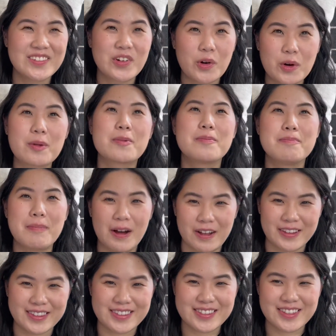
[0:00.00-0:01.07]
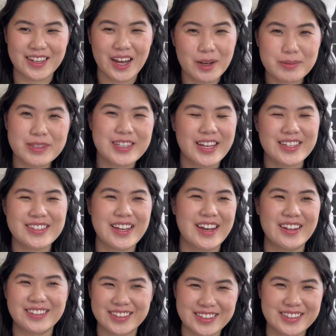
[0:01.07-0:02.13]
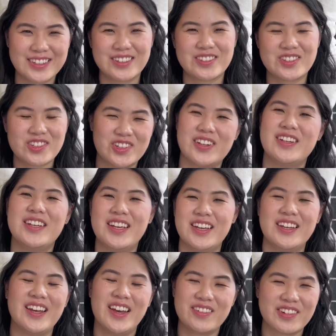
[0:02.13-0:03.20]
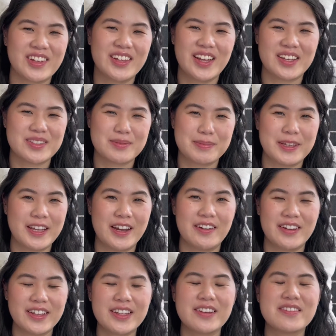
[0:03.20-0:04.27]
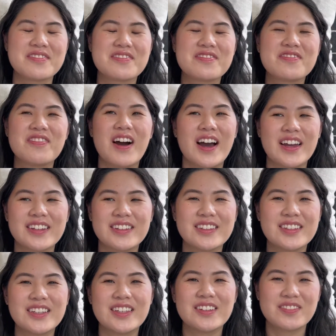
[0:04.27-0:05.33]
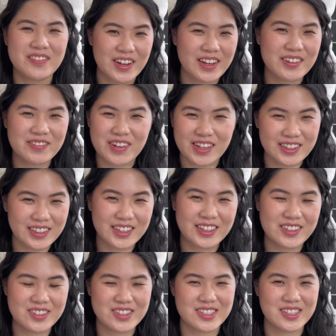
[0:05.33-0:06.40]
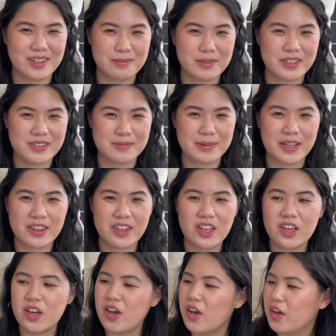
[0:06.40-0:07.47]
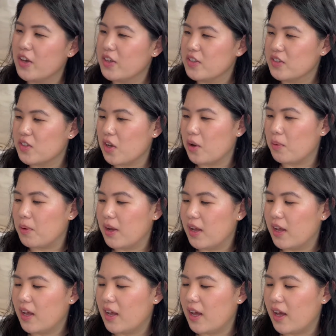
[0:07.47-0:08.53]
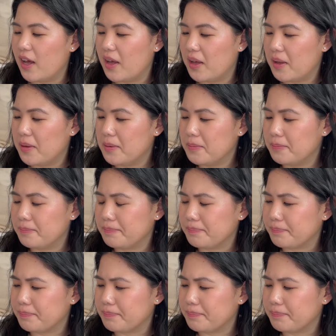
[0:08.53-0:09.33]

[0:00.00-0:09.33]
for months, upside down, because I was trying to get every last bit out and it finally, finally, finally used it up this month. So um,